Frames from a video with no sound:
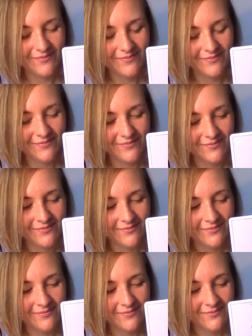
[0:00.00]

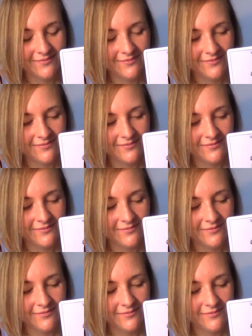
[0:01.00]

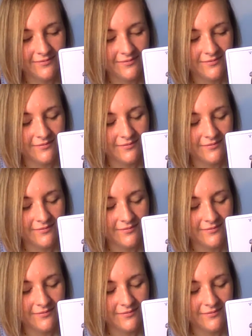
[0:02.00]
[no speech]